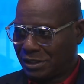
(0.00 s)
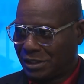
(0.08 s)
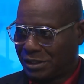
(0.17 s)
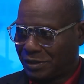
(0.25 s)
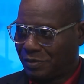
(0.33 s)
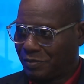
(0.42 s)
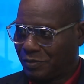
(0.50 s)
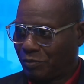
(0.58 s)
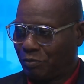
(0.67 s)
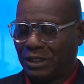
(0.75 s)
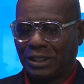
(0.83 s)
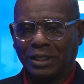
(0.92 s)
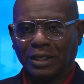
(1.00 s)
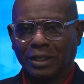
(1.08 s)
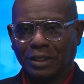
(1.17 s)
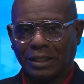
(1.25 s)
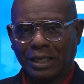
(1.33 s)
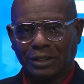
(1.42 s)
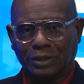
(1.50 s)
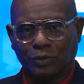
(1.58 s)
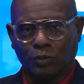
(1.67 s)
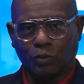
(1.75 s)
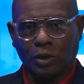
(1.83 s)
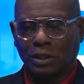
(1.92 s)
system, meaning that
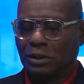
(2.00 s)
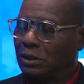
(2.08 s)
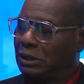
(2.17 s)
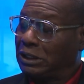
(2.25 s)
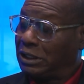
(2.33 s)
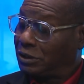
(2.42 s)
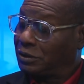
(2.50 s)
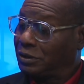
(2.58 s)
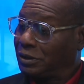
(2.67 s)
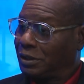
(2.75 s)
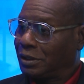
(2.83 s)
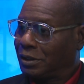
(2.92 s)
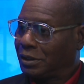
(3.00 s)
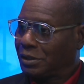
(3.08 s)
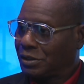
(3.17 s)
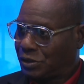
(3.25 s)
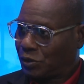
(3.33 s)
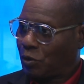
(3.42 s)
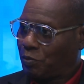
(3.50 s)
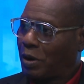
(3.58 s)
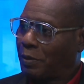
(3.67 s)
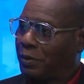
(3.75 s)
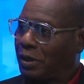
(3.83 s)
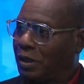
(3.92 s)
one leader, so
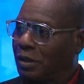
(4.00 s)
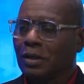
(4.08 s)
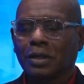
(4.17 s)
popular,